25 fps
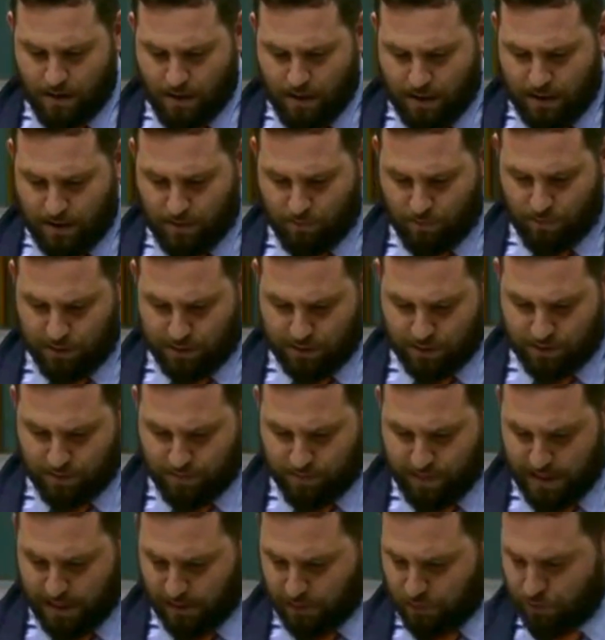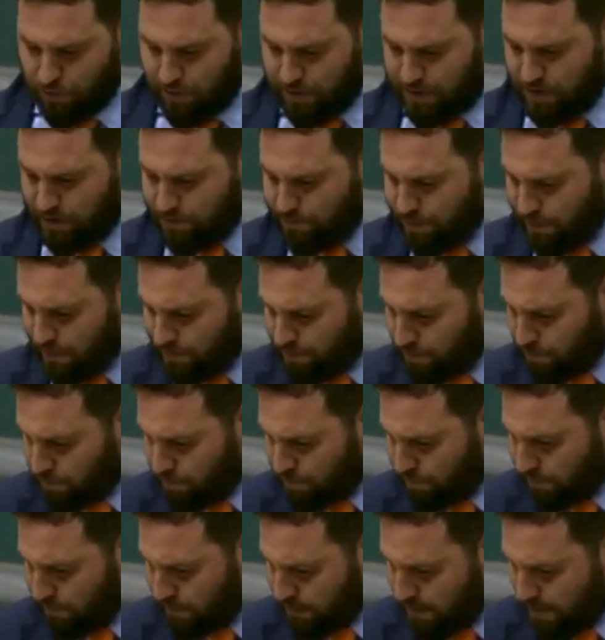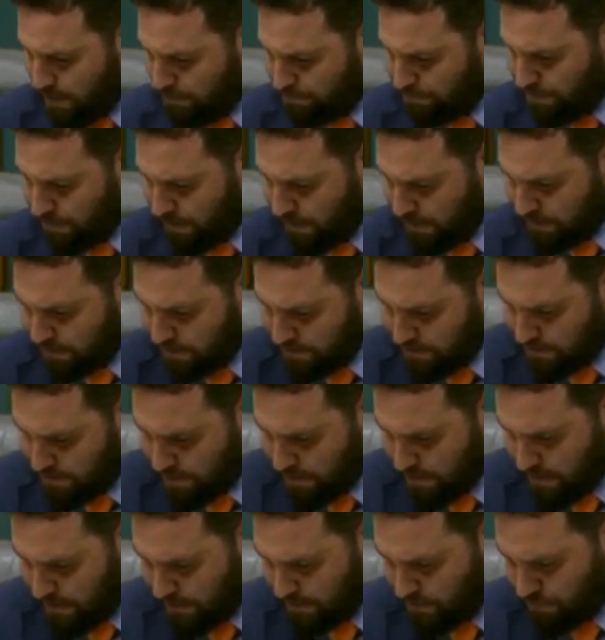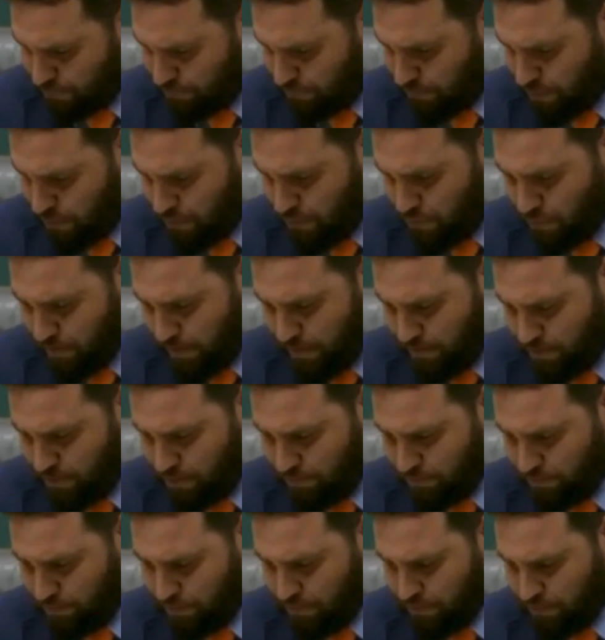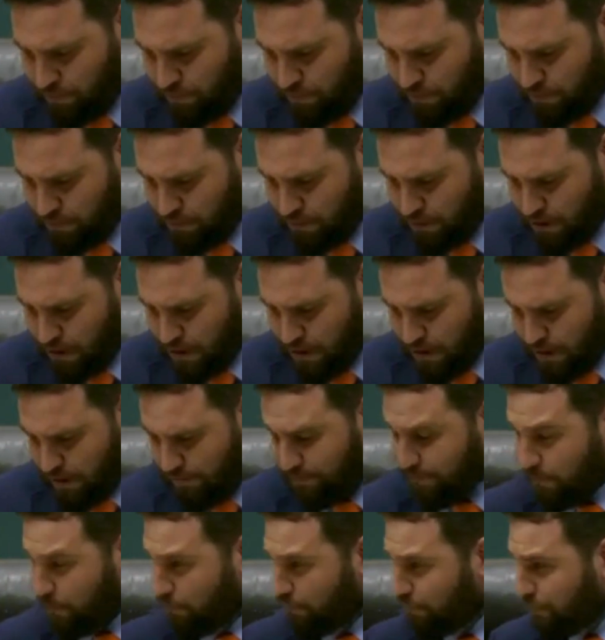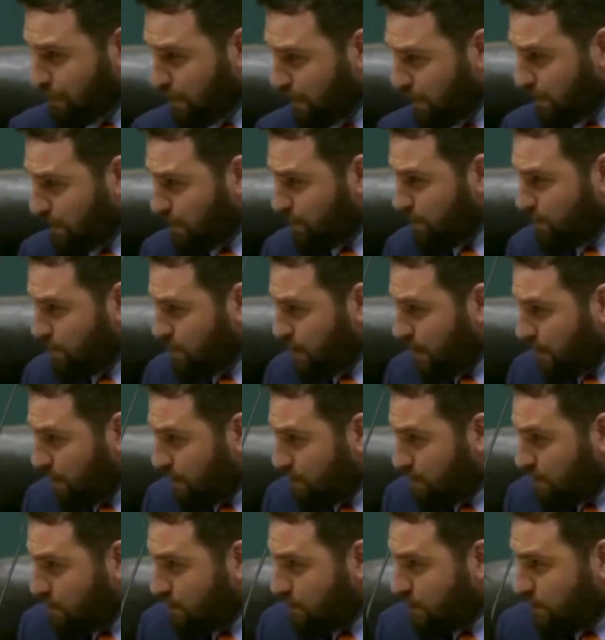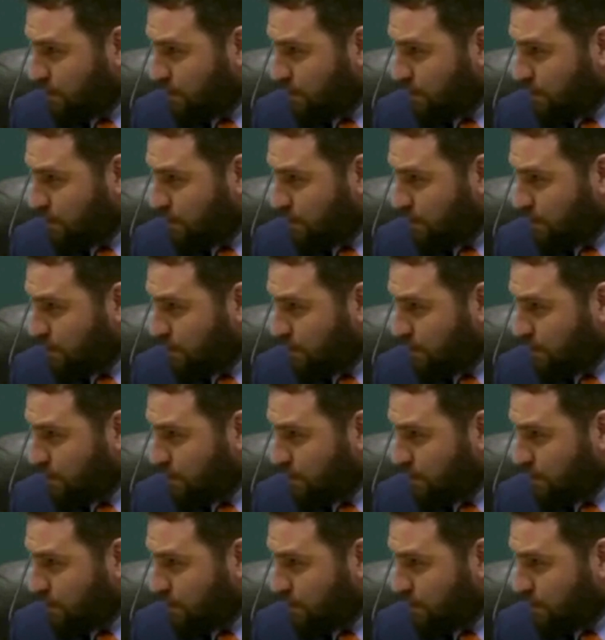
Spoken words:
in which about 20 people were in that bus as the rock went through? And feel free to interject.